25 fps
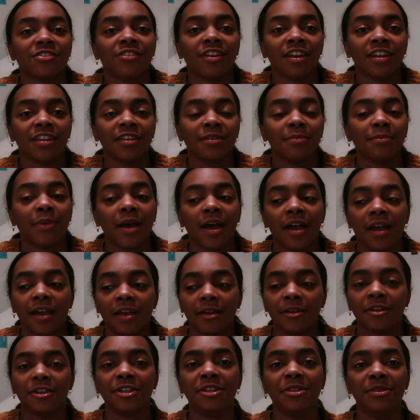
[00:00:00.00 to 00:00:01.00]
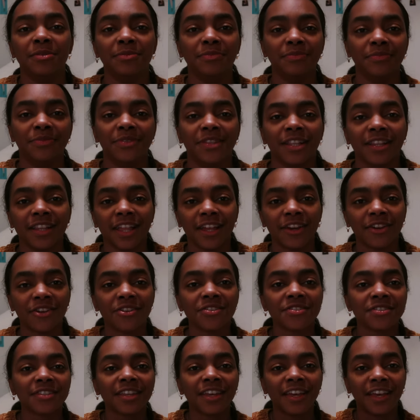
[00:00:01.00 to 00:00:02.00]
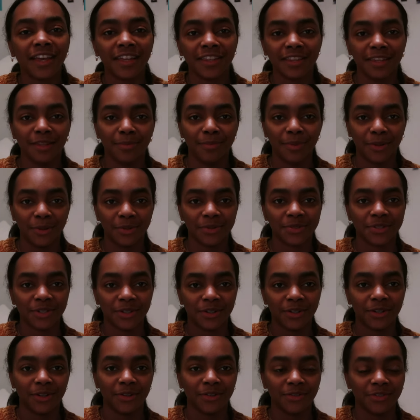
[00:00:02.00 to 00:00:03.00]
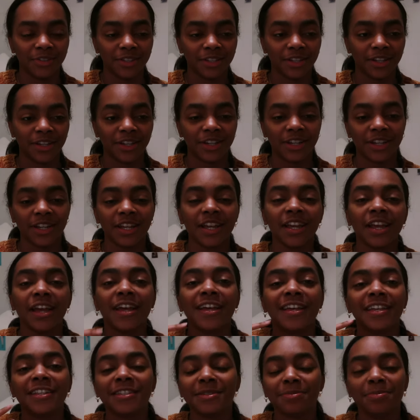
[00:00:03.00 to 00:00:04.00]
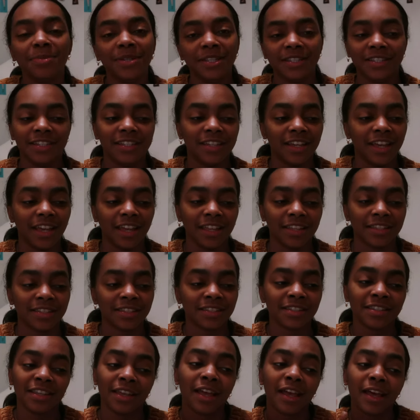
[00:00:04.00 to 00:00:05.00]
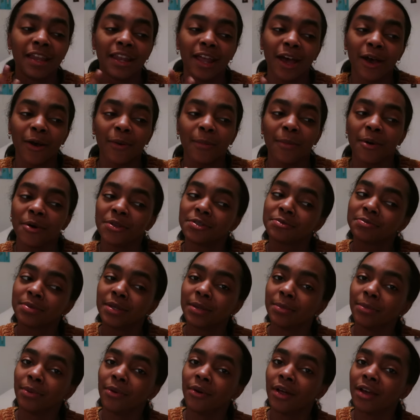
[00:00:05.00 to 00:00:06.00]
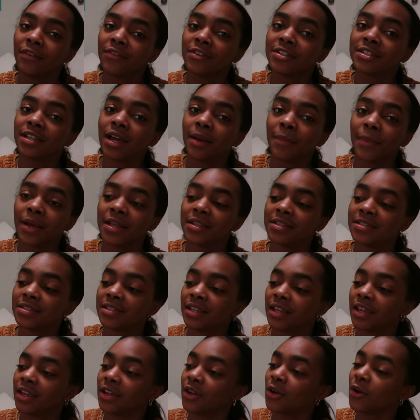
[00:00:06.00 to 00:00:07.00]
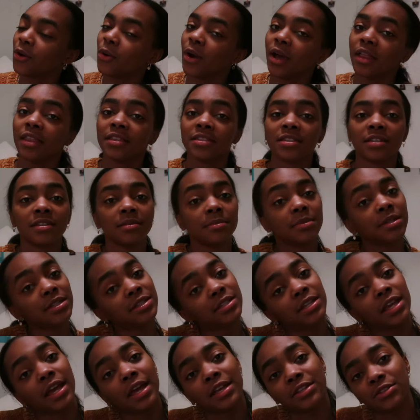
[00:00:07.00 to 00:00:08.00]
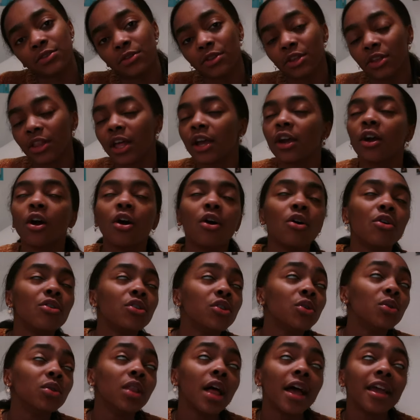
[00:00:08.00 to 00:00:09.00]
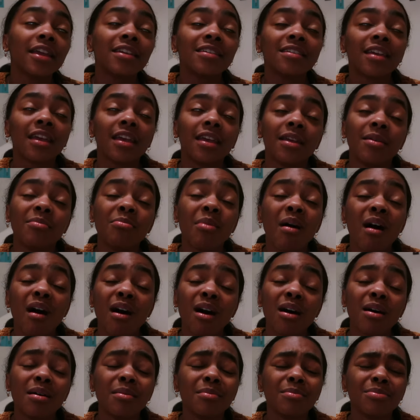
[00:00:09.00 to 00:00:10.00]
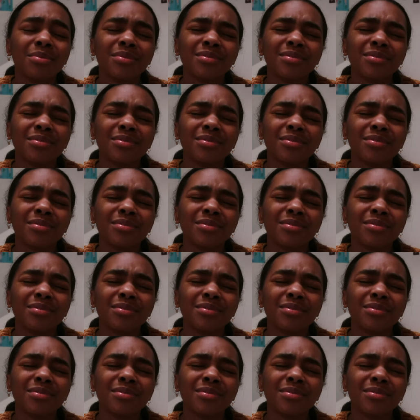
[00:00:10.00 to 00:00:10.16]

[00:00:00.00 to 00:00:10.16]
already by the letters in the poster over there, it's BTS. Now, most people, every time I say, oh, I listen to BTS, so they're like, oh, you like K-pop?